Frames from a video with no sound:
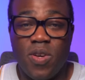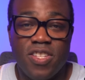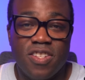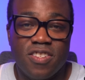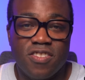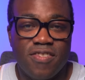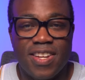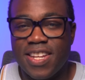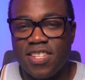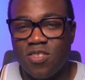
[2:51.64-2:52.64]
words on a
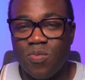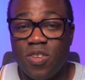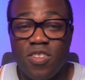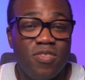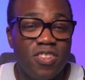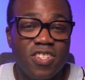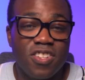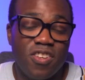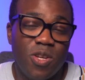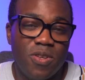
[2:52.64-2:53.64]
screen that someone who
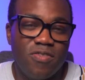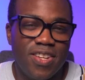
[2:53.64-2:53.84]
doesn't know you has